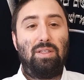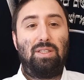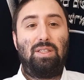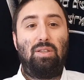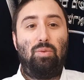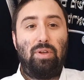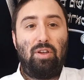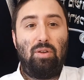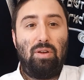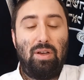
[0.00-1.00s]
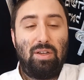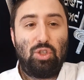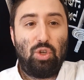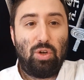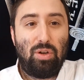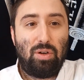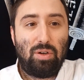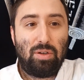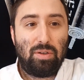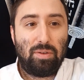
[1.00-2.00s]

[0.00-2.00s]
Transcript: See you in Shulchan Aruch.